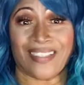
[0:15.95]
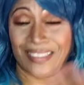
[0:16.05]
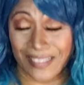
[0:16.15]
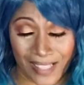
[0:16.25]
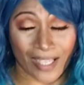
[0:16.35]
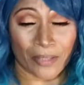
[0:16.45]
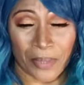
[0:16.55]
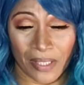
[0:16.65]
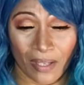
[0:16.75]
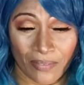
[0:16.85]
this is not going to
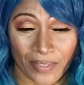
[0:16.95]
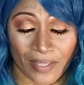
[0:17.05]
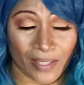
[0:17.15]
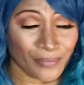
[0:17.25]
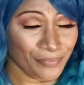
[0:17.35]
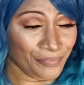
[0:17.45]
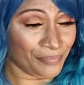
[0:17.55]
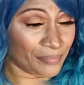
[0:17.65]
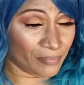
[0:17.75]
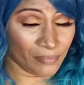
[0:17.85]
be a long video.
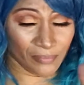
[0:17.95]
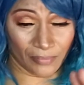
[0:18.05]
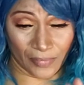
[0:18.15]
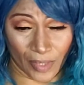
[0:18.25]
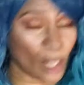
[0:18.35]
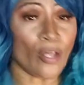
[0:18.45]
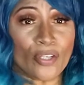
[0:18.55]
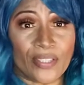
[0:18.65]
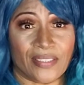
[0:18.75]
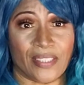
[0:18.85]
No
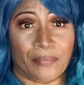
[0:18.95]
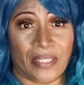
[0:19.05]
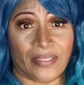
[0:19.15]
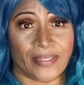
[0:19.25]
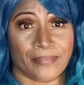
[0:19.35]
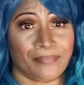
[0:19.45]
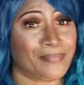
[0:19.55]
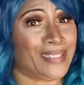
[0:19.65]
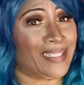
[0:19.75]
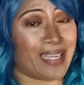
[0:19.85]
longer than 10 minutes.
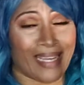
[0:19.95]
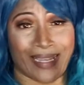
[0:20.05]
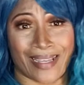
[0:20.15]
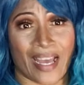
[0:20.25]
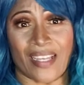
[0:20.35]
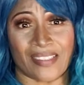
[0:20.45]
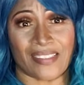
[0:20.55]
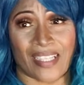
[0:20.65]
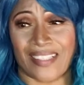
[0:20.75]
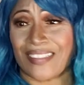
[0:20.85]
But I gotta
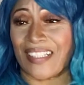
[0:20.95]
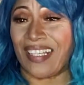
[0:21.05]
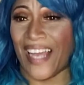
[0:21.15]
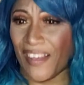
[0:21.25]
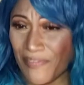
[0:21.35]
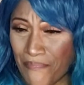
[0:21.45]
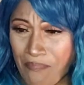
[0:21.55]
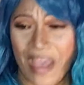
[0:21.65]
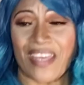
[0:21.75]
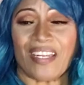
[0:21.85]
say this, and I've
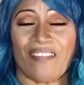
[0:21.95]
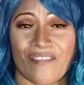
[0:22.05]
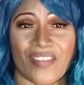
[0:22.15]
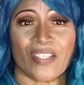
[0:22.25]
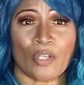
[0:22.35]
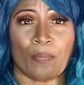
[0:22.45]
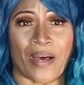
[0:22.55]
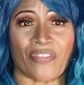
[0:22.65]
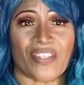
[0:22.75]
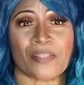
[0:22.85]
made a video
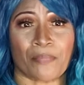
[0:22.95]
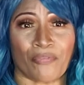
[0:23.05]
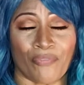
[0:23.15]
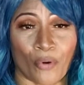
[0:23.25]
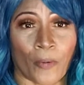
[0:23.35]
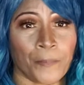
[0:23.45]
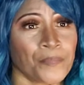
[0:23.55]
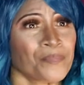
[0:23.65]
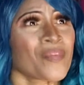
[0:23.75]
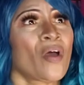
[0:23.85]
about this before.
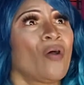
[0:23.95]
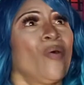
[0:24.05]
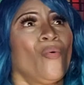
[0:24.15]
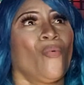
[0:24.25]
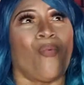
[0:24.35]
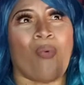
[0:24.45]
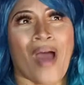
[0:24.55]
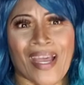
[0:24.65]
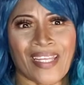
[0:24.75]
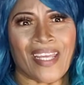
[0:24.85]

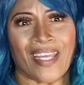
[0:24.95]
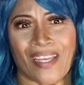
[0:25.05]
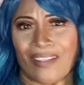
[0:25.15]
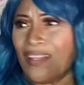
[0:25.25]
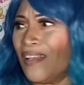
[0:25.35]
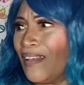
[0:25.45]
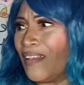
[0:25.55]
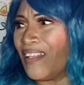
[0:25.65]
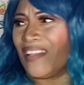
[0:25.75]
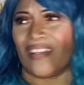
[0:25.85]
Why can't
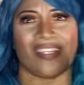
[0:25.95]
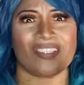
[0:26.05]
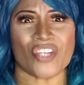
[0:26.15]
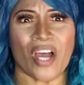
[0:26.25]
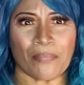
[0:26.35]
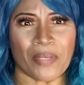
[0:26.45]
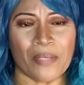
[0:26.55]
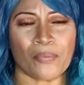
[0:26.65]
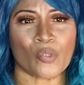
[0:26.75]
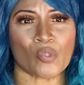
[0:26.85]
these young
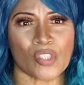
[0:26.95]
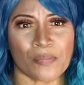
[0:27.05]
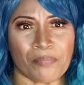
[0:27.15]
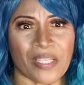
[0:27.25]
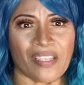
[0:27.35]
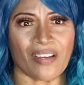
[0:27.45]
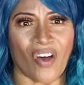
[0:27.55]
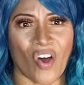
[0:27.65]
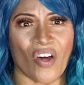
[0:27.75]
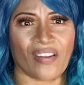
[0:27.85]
people speak
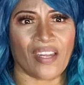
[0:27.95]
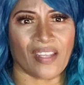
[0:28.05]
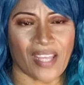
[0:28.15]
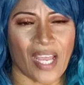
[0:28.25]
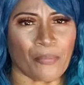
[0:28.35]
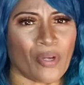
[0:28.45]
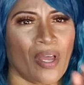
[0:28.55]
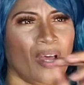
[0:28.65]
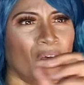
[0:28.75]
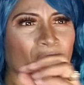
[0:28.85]
on camera?
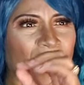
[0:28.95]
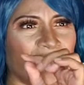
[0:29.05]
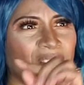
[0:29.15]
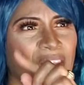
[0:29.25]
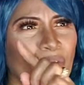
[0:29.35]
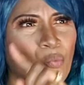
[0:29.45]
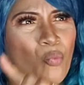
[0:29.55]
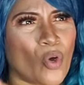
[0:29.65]
The